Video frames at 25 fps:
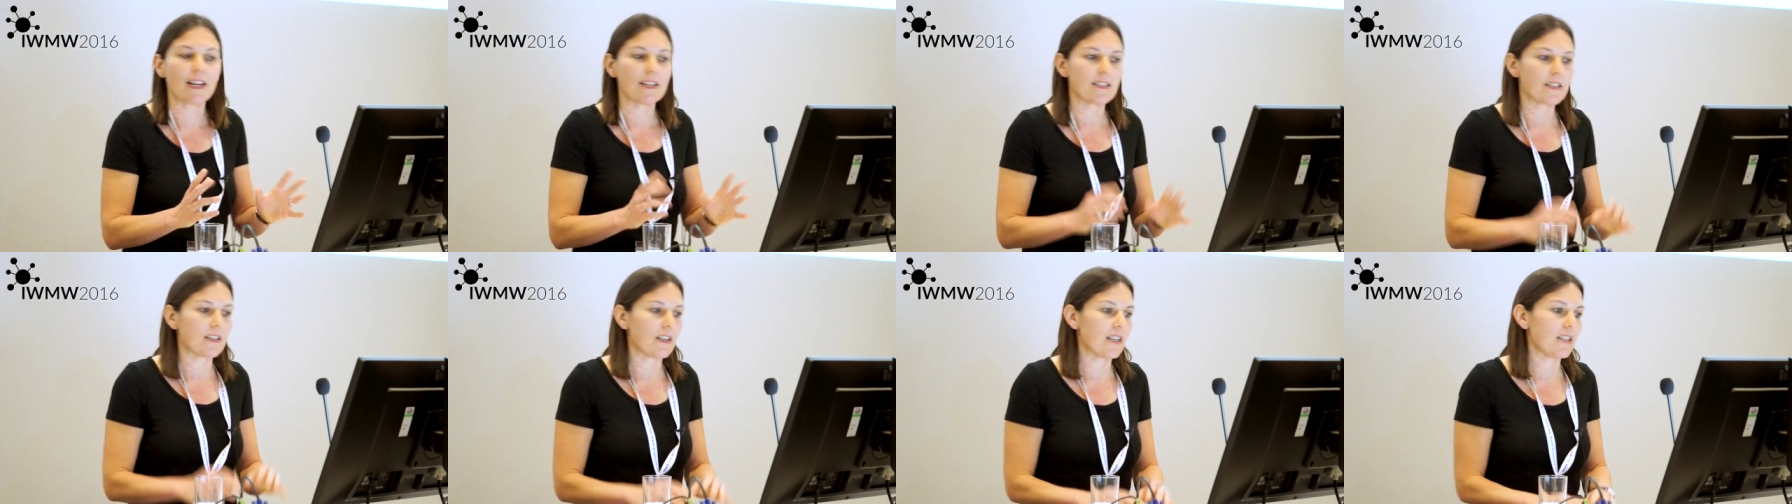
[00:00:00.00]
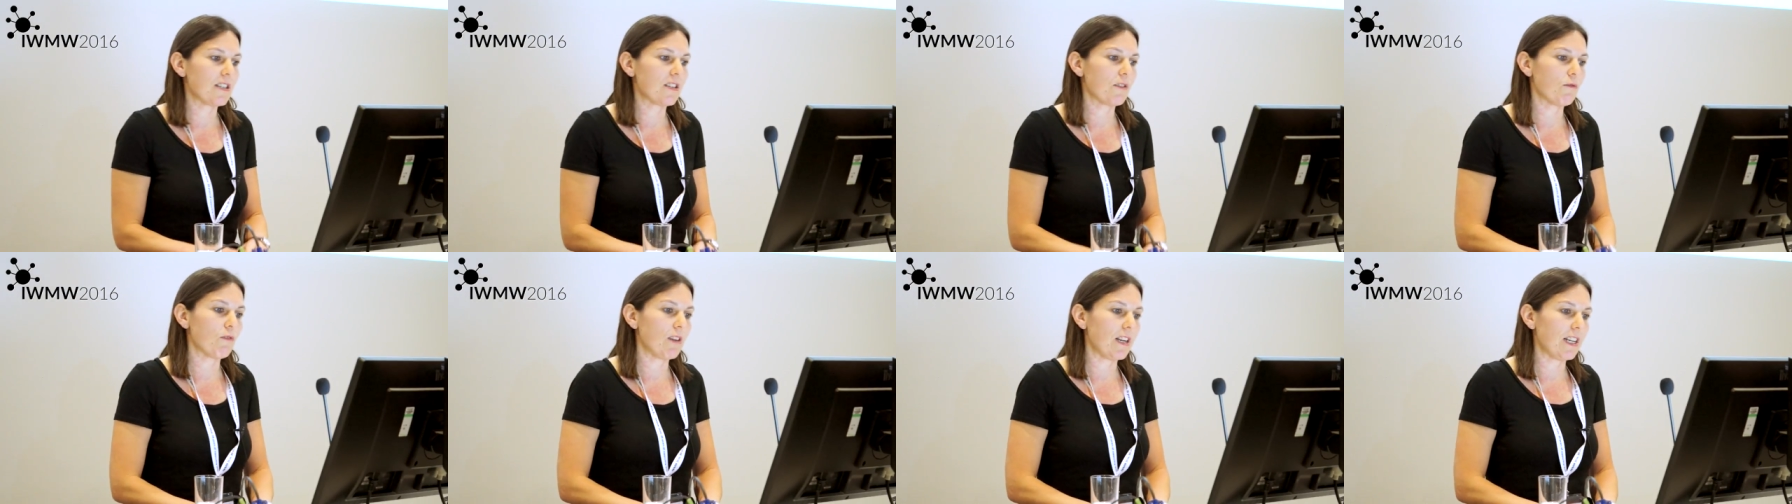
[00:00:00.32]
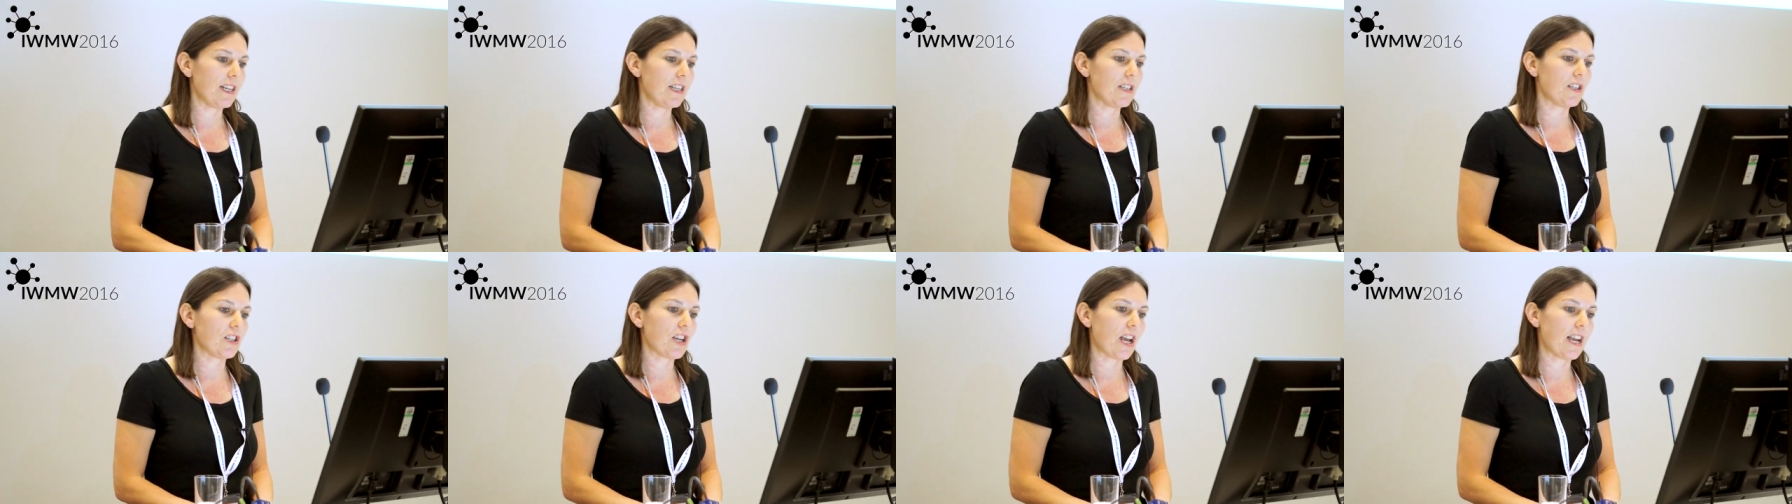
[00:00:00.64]
It's a, it's a
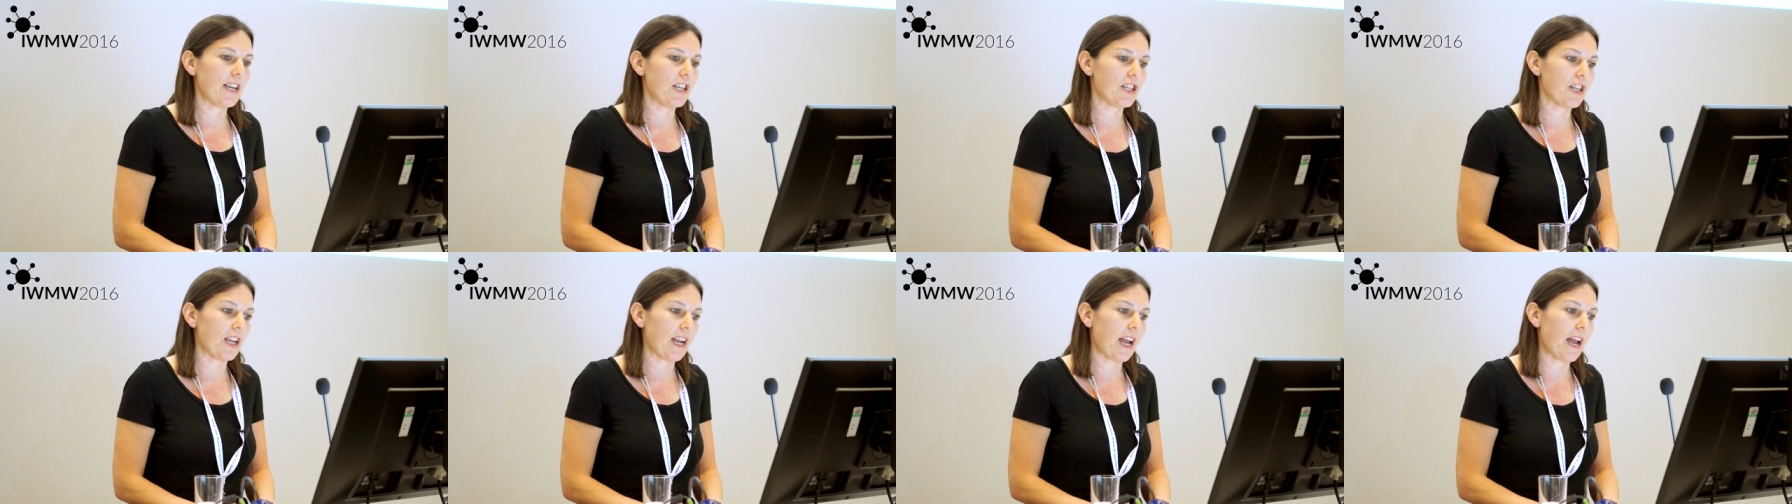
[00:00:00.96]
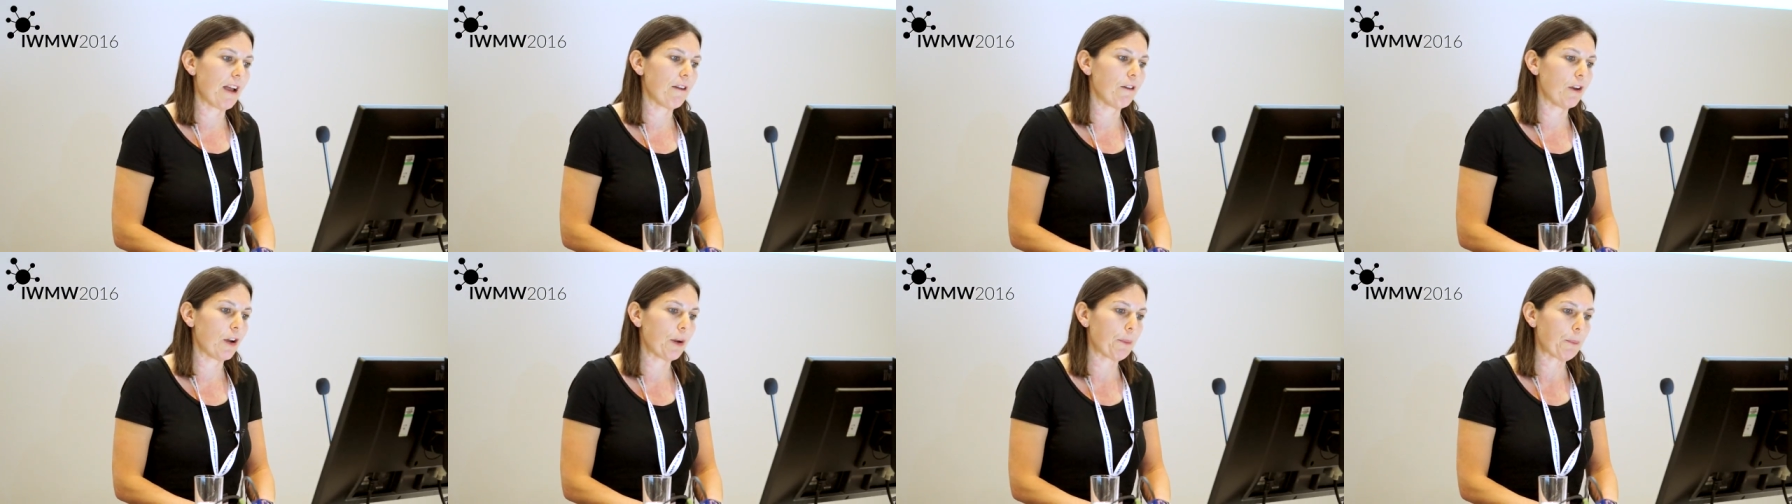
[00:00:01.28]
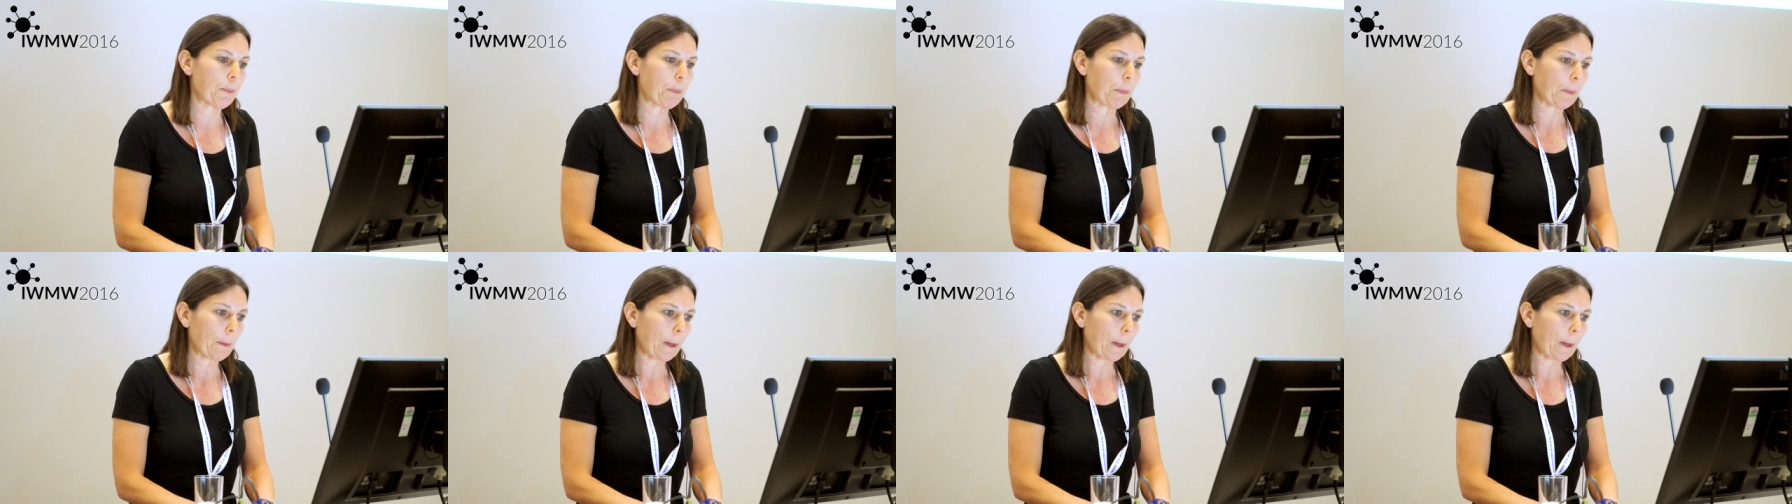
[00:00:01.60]
really changing area.